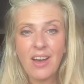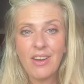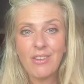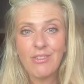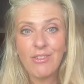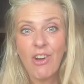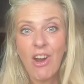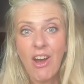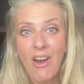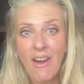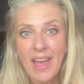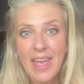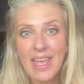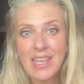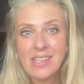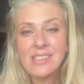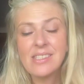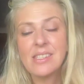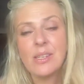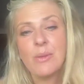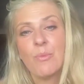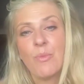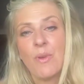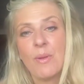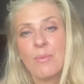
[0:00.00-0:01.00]

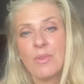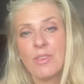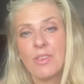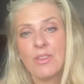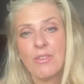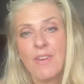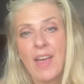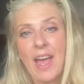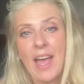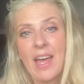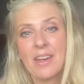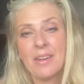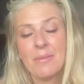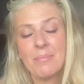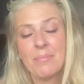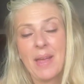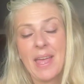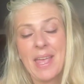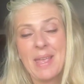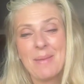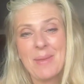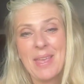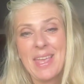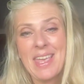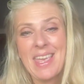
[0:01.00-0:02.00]
arise when you've had a
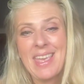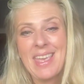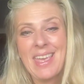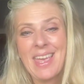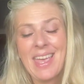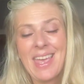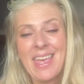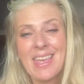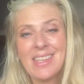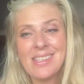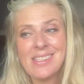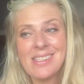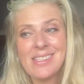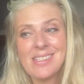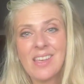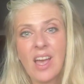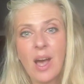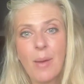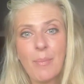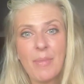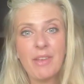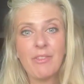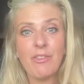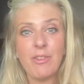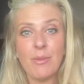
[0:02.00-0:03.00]
baby is
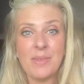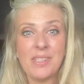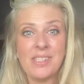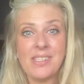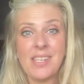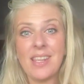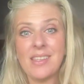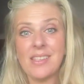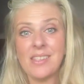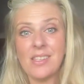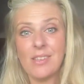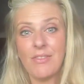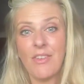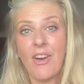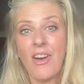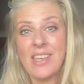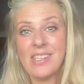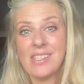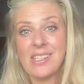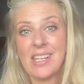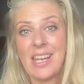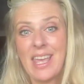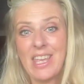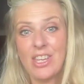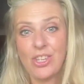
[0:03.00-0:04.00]
coming from a sense of
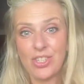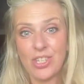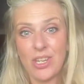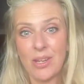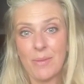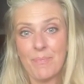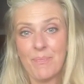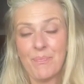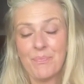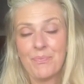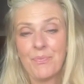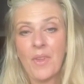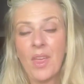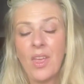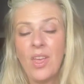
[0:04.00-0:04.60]
isolation.